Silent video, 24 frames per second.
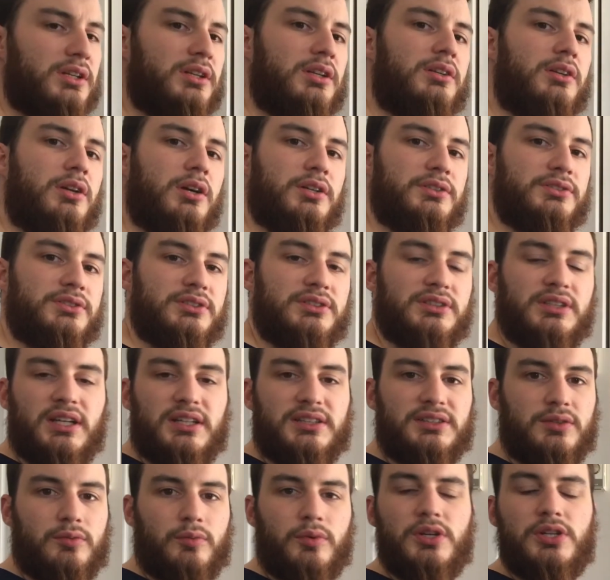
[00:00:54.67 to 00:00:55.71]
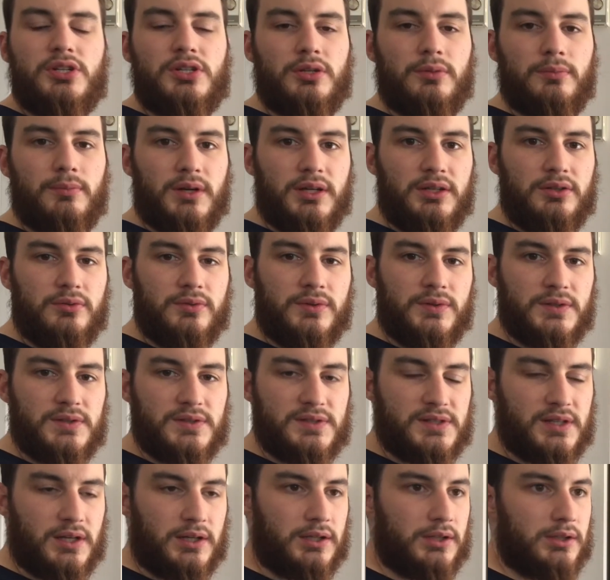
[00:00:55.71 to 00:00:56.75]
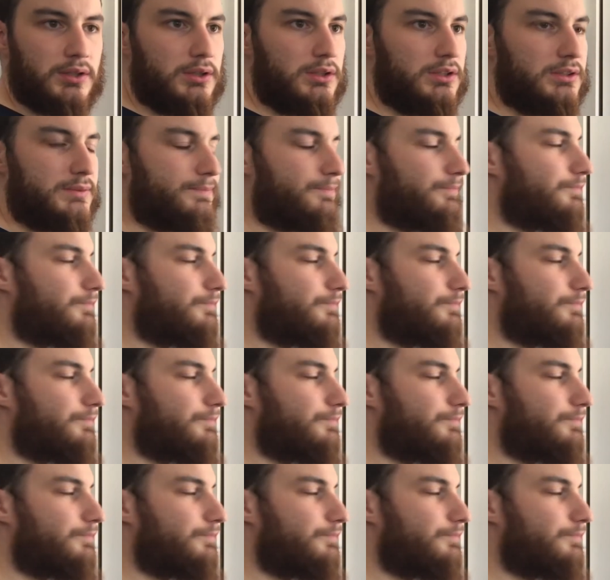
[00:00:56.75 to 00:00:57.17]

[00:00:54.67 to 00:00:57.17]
it causes an acceleration by Newton's second law.